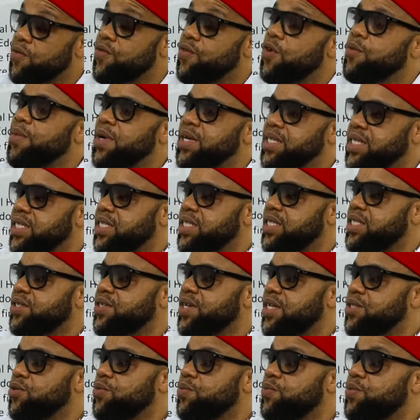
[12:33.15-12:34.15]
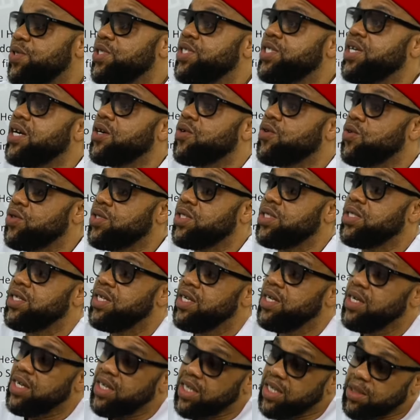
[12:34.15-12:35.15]
Governor Obaseki is trying to preach across the
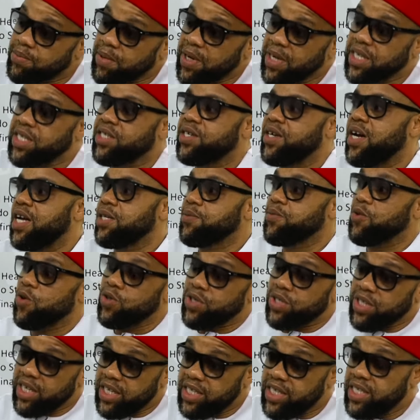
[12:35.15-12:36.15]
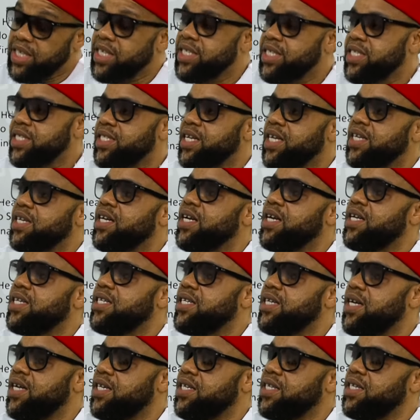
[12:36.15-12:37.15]
spectra, across the agencies
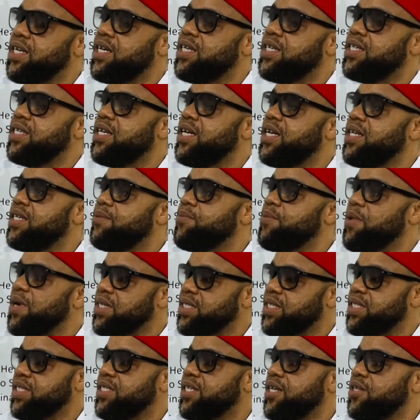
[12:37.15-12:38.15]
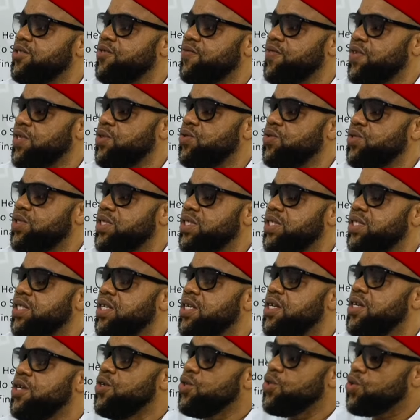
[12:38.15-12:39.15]
and parastatals of Edo State.
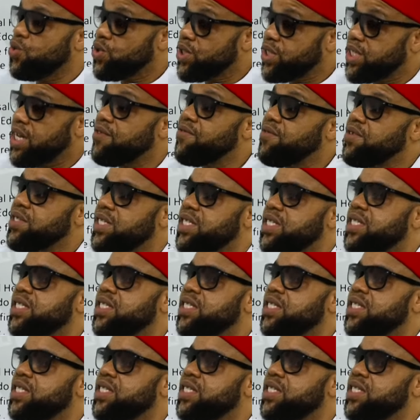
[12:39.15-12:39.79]
So service